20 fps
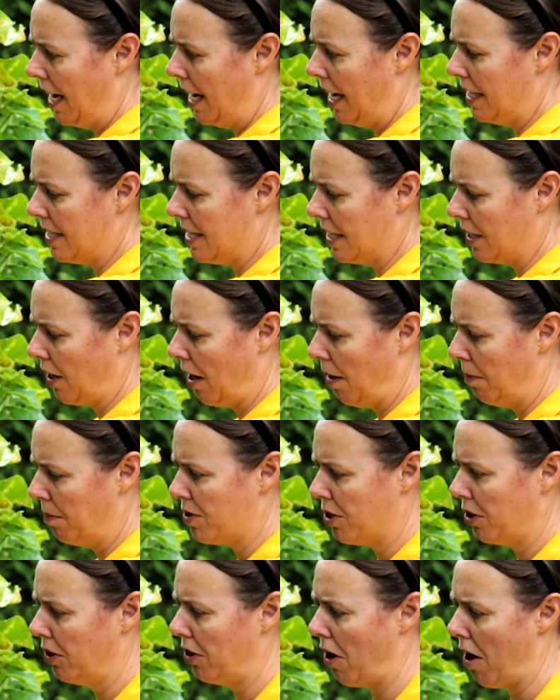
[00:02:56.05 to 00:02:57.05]
as it
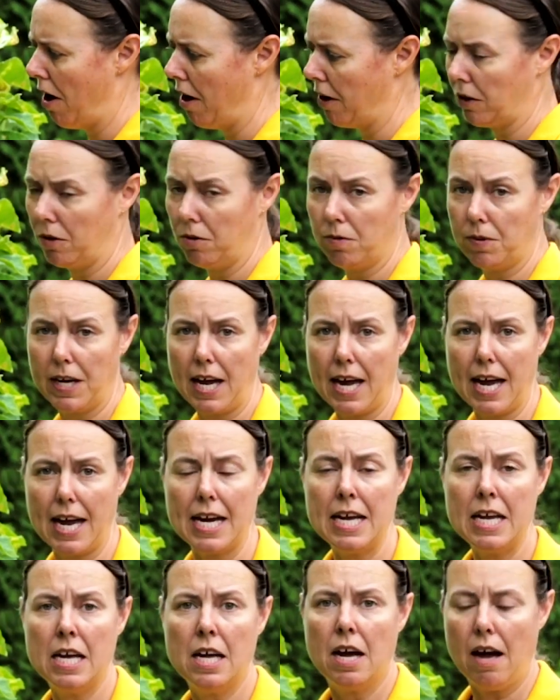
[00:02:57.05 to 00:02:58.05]
comes along,
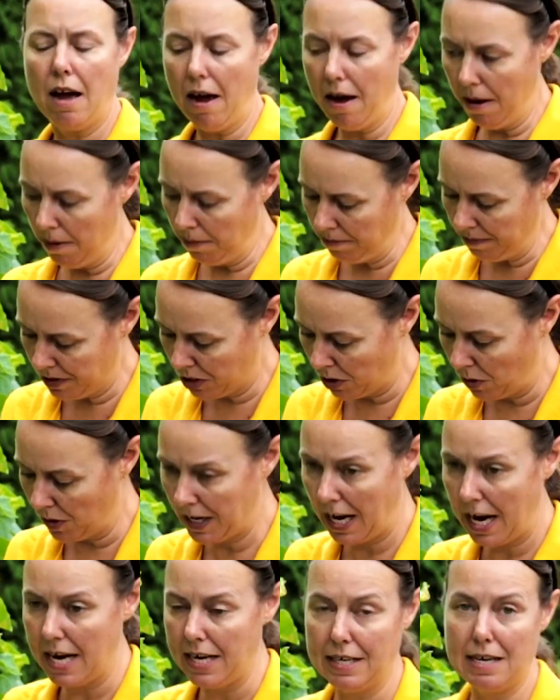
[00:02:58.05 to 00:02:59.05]
okay? Um, so
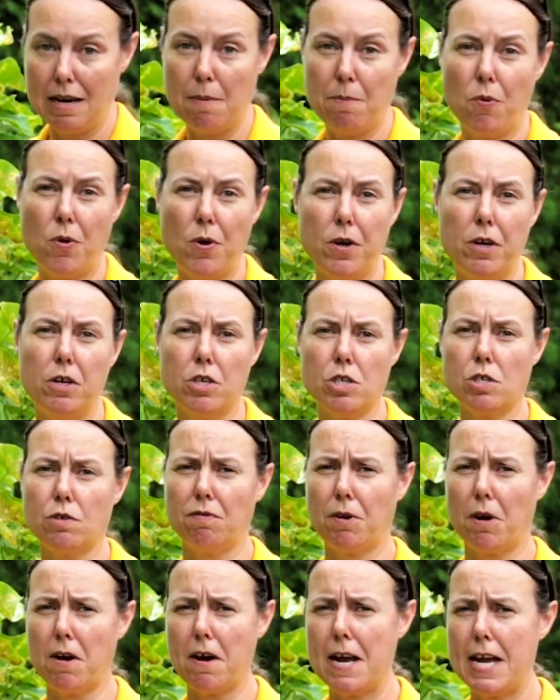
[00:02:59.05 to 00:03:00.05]
again, neem oil is
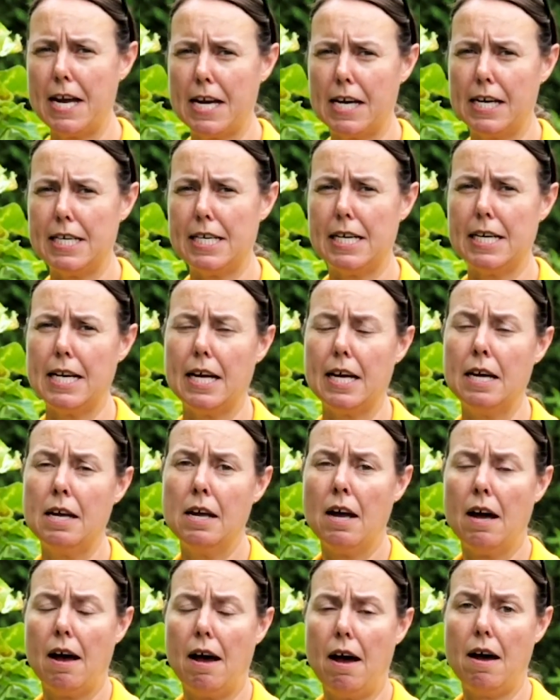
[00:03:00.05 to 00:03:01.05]
very handy to
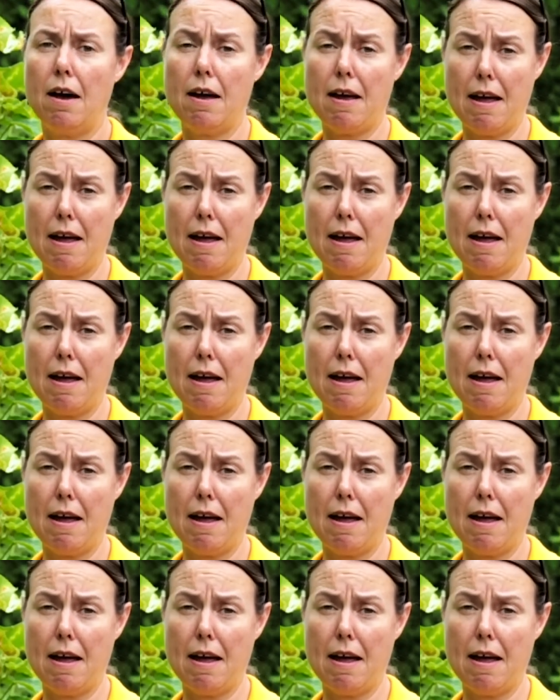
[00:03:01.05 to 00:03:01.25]
uh,